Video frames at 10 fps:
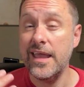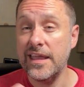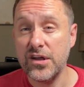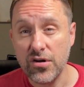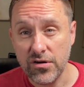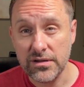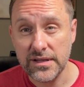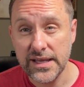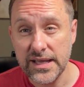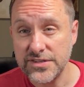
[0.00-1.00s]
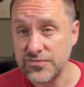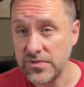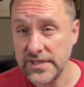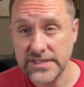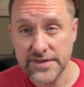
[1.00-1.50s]
And currently, it's
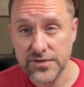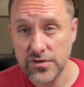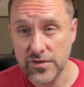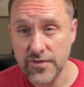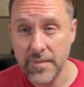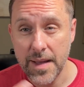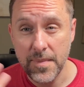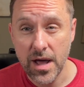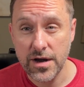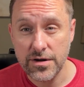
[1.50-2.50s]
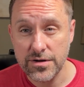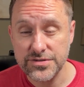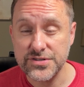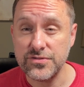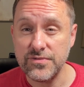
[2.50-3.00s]
really difficult for my
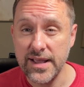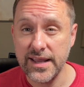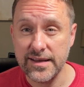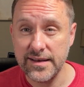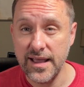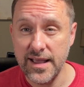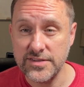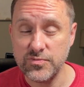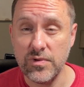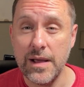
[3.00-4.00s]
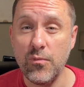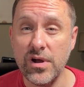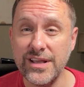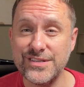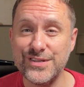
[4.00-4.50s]
monitors to recognize when I'm
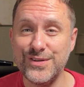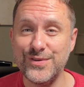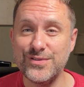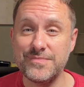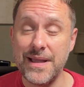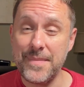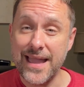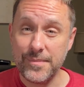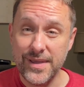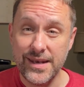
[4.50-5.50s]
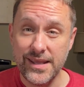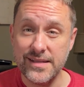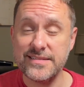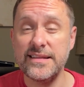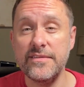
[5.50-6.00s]
wanting to use my Mac Mini
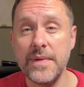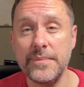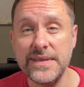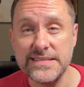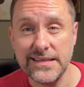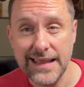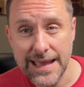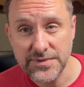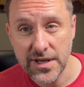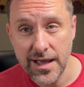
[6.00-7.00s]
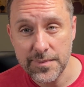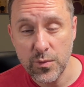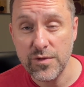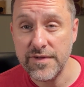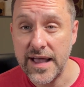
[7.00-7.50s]
instead of my PC laptop
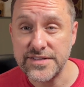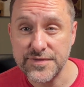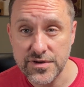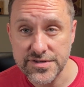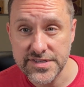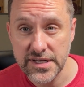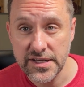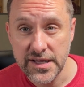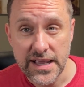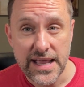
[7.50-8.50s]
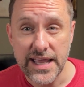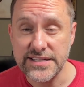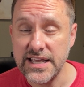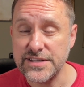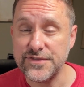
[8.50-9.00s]
or vice versa. It
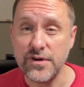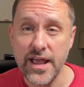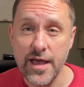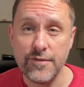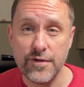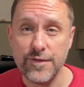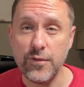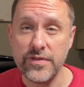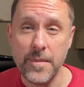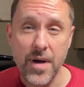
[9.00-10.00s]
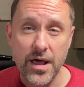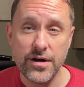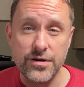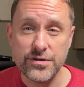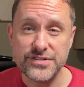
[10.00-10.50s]
takes forever for the
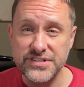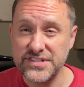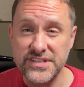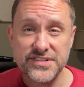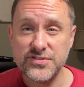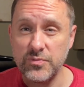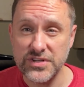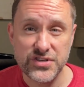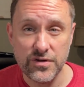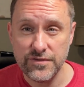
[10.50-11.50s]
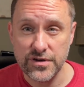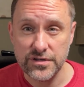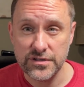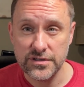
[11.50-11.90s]
monitors to just switch over.